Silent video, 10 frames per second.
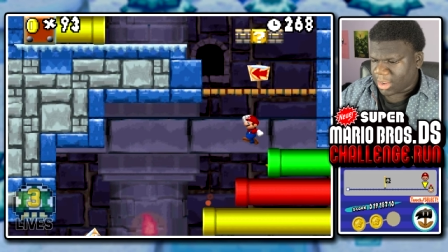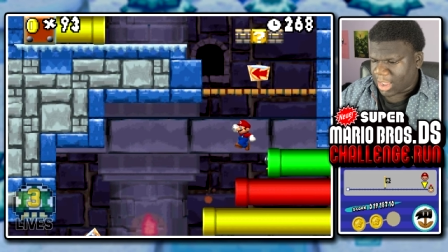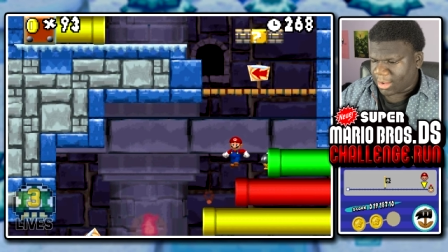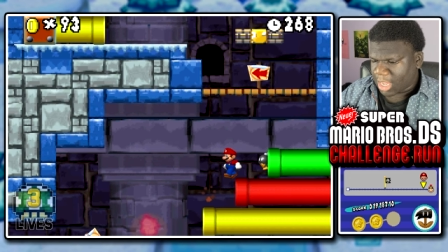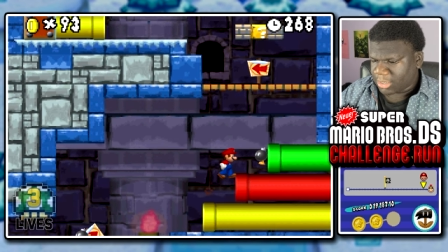
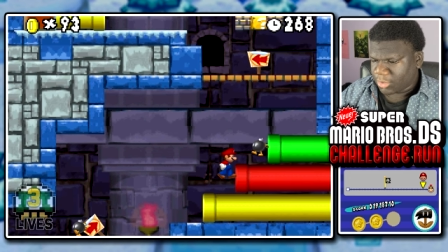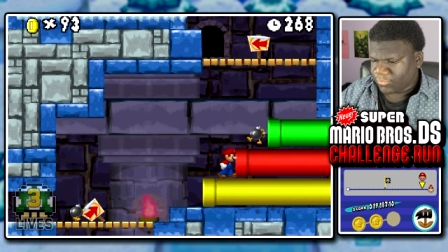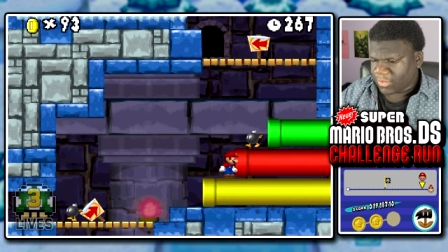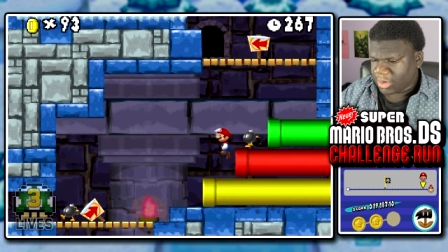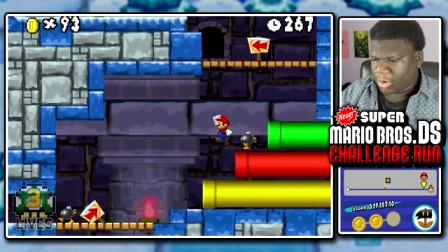I, I
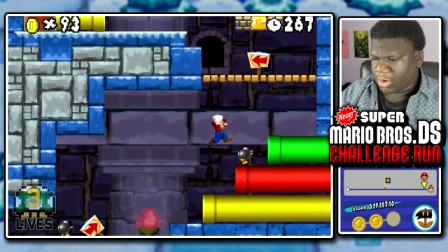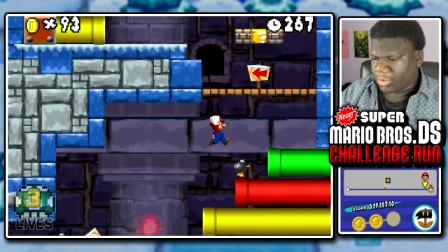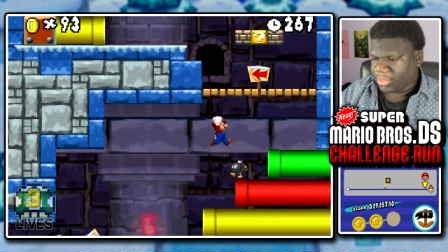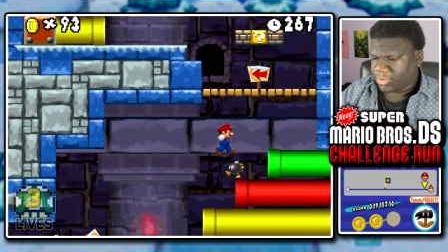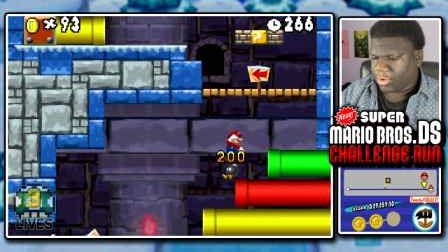don't, no, no,
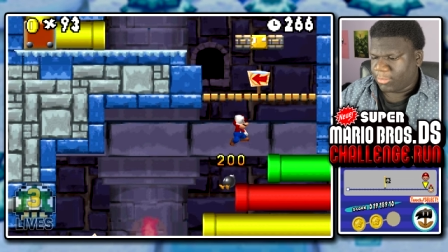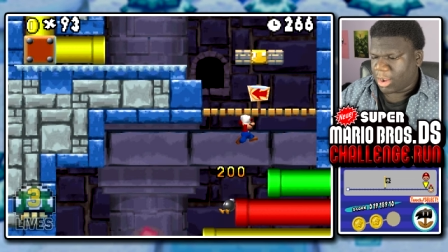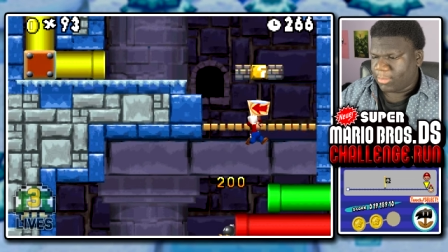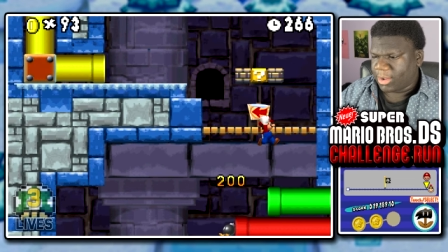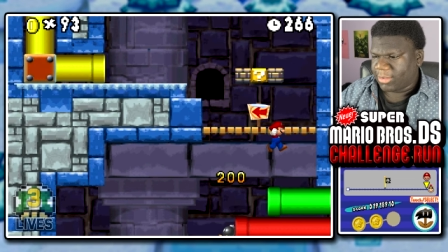no, these are all
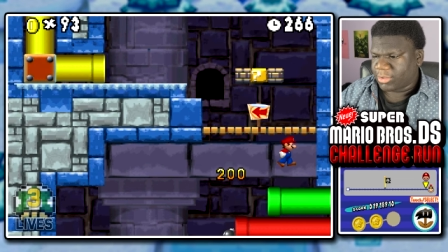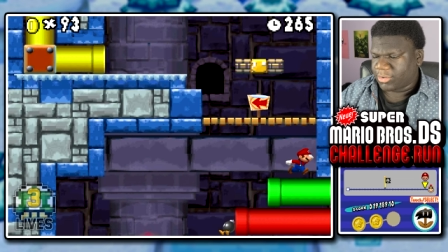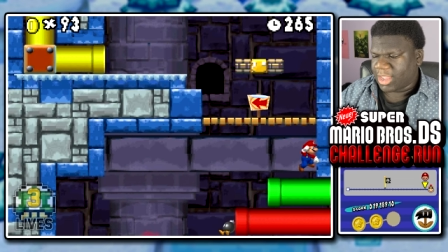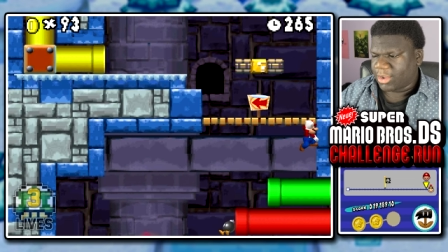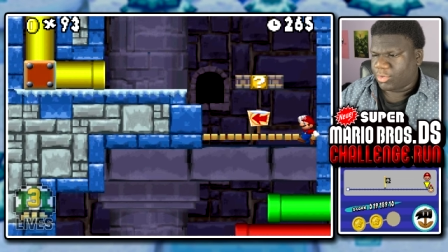bomb pipes.
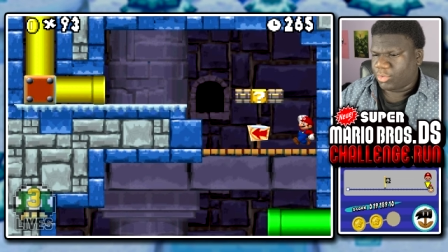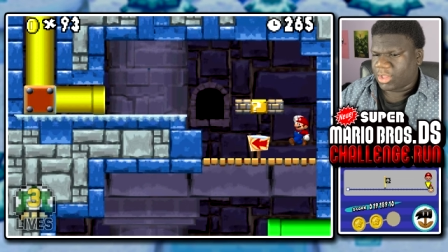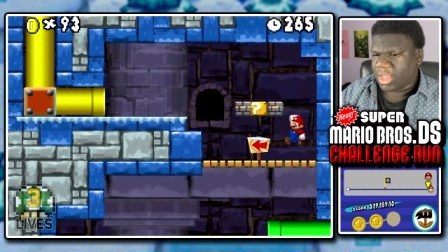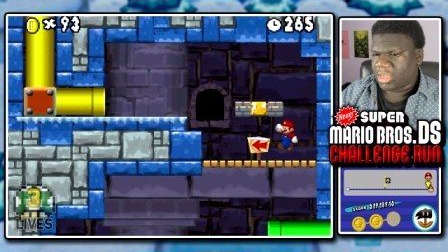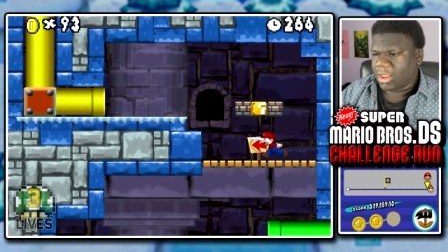Okay, cool,
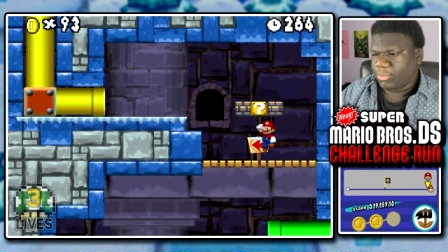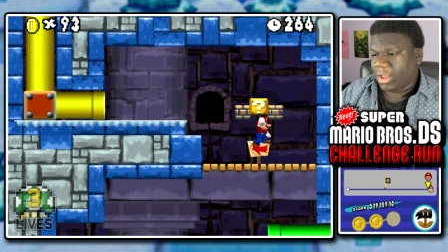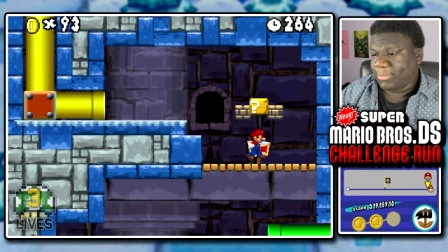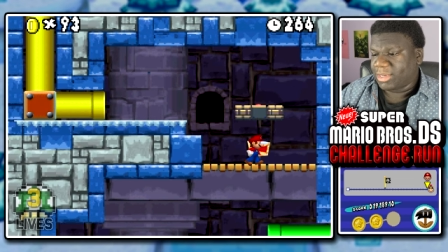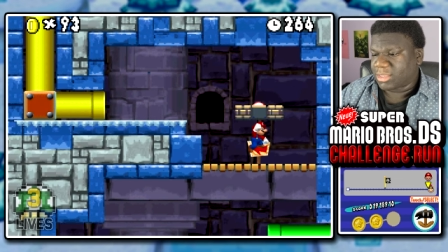gotcha. Well,
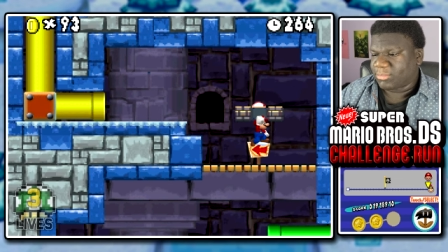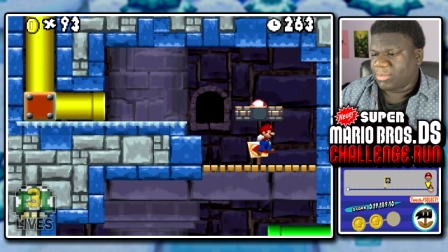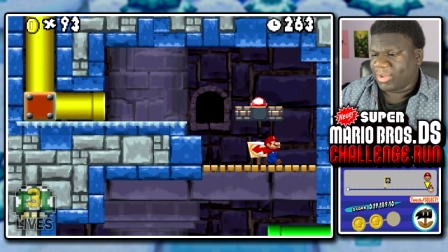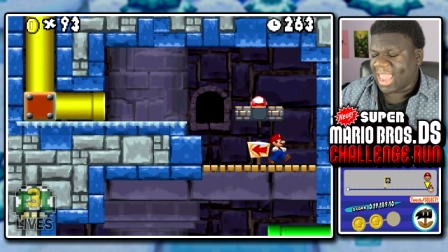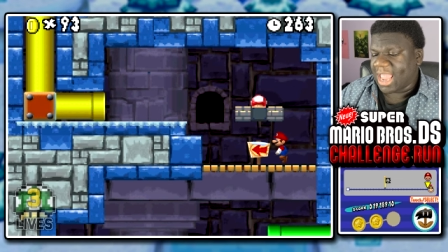I mean, it doesn't mean
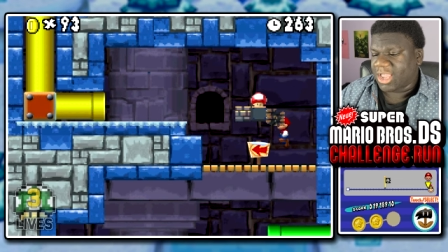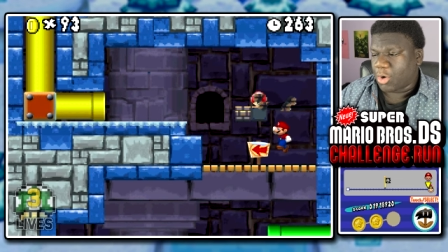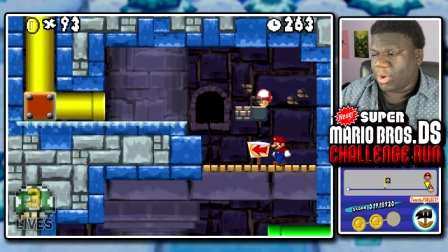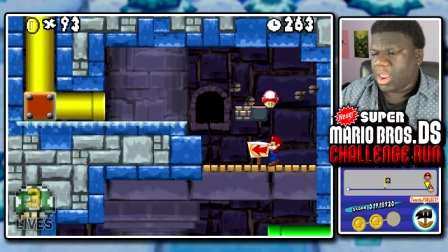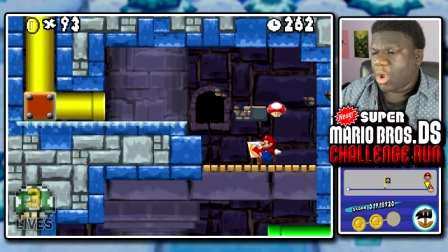we can't go
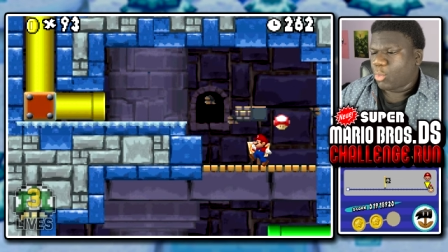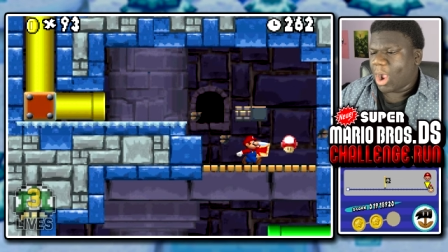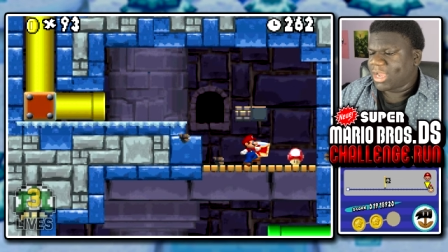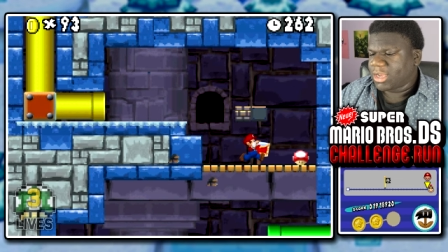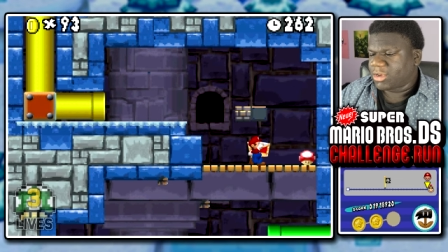in.
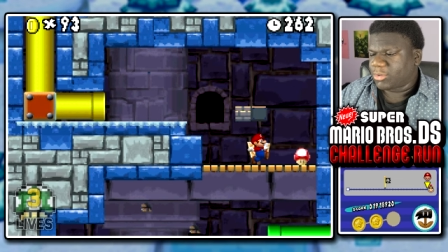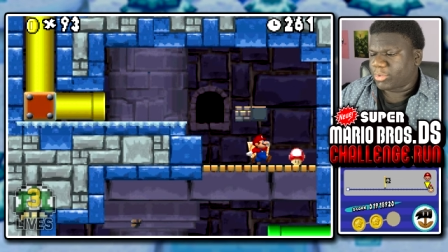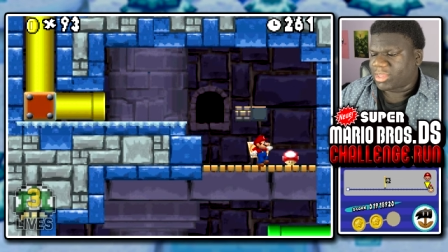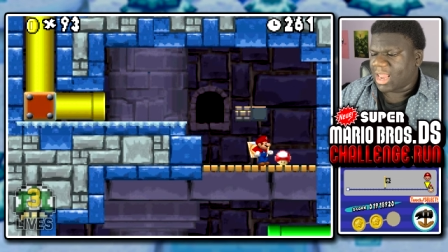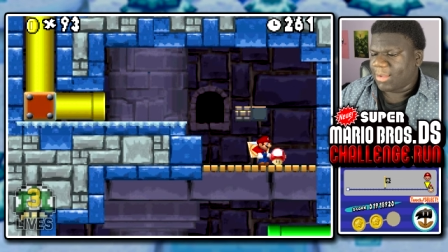Why did,
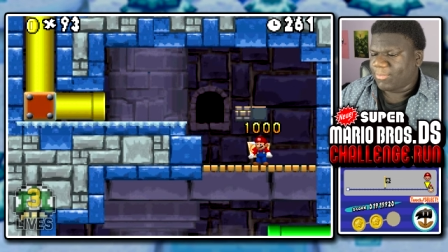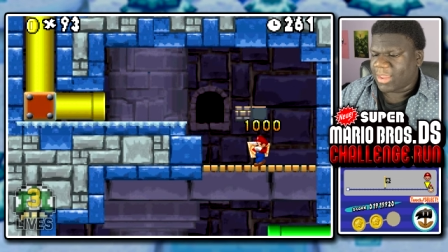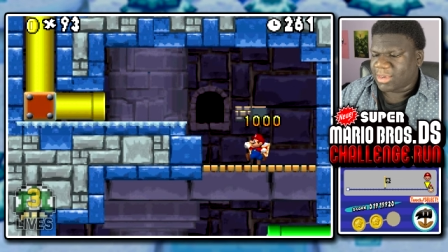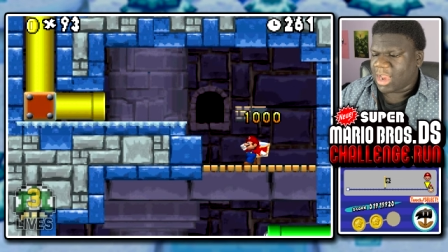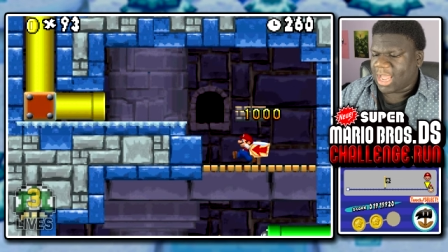Sam,
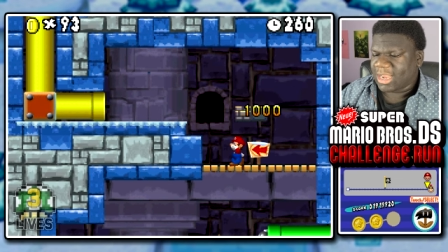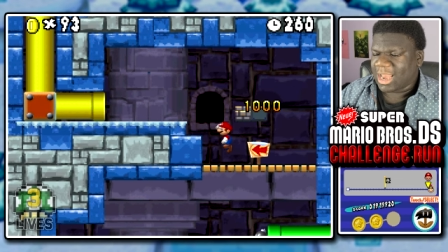that's not,